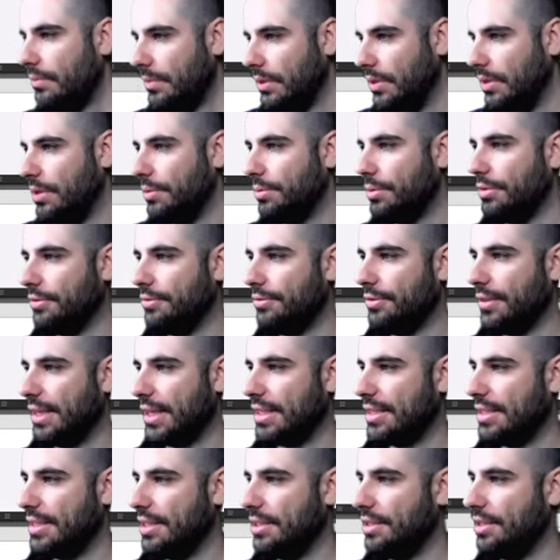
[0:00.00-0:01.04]
need to put
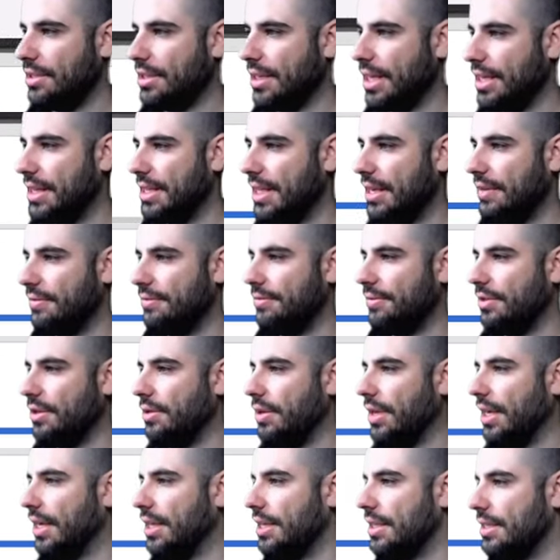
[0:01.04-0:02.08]
flex center to get that
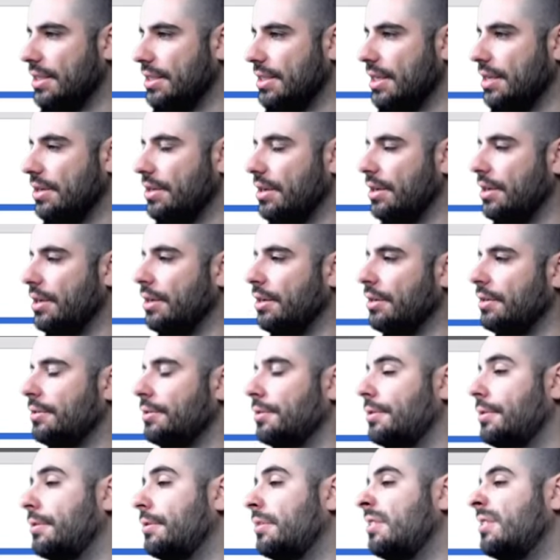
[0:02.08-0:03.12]
floating in the center.
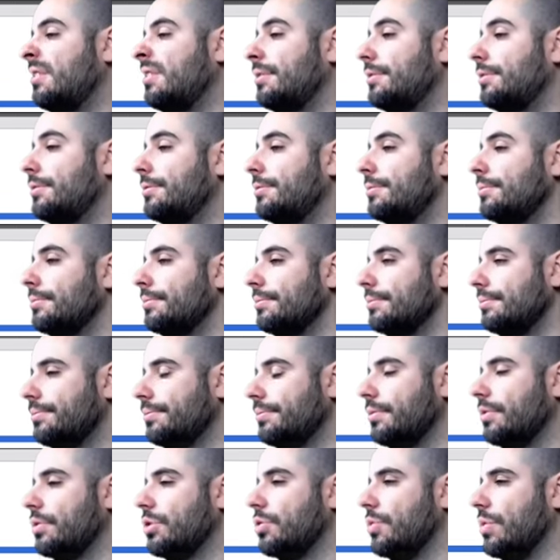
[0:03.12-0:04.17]

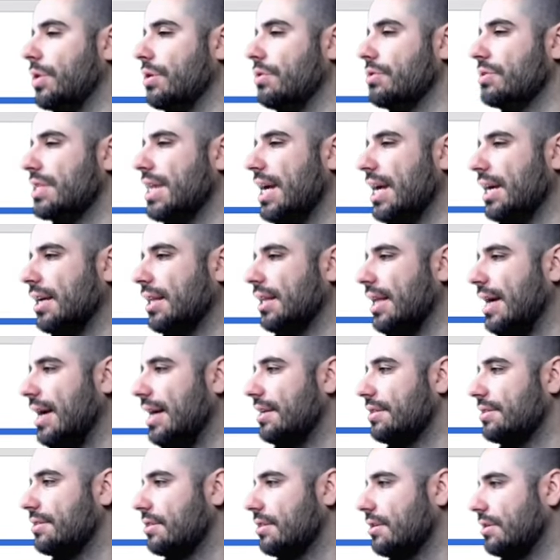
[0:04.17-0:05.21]
Let's reuse that
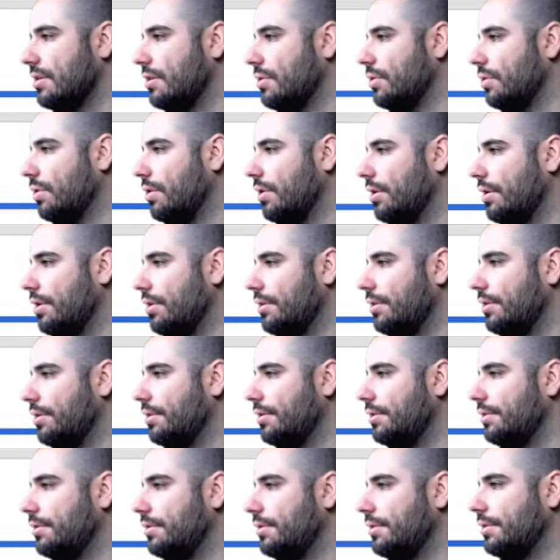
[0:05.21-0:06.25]
class. Cool.
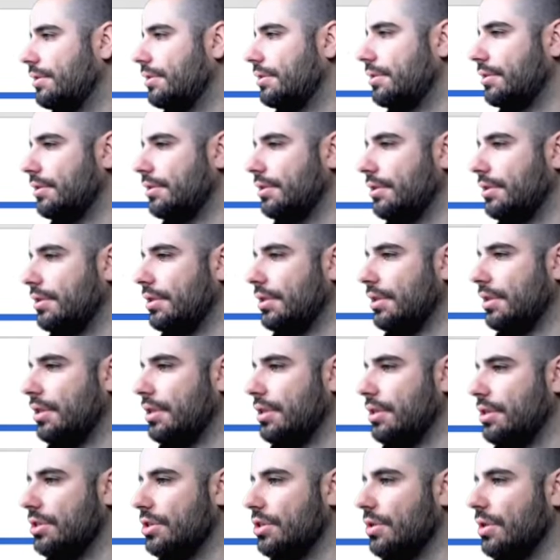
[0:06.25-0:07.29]

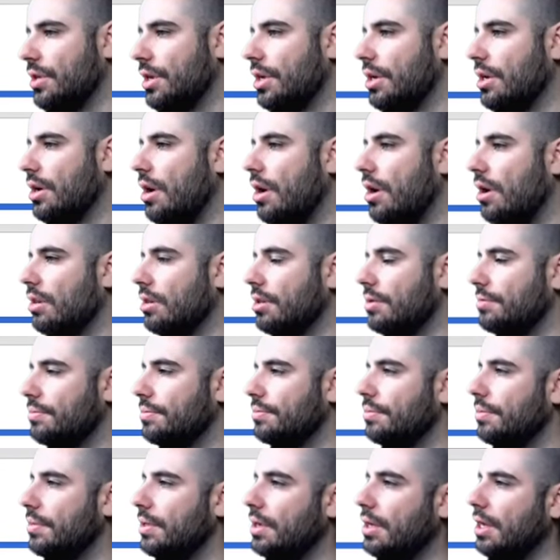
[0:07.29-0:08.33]
So the
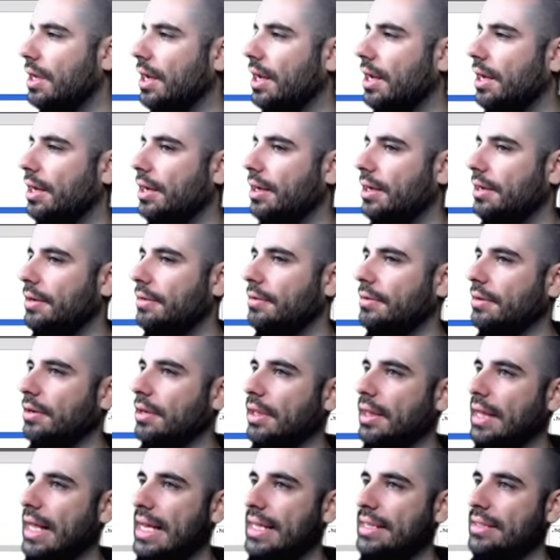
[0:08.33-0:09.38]
column uh,
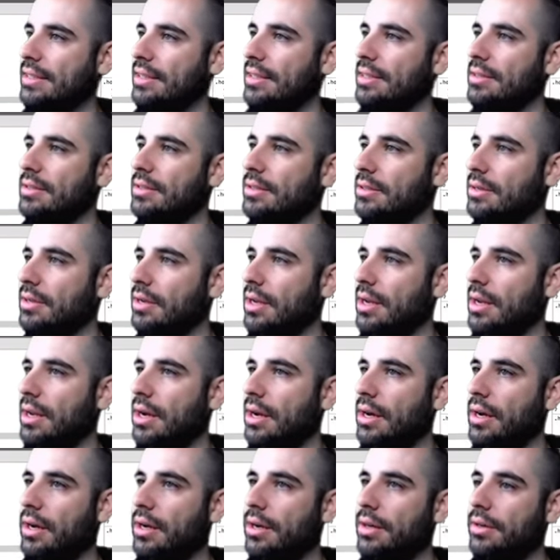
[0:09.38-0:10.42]
classes
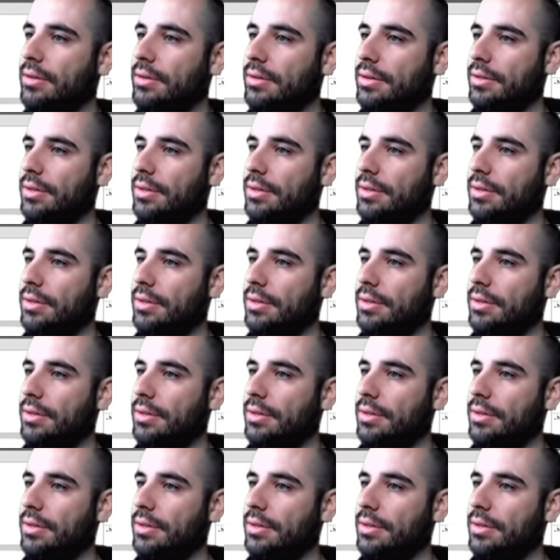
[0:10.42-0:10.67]
here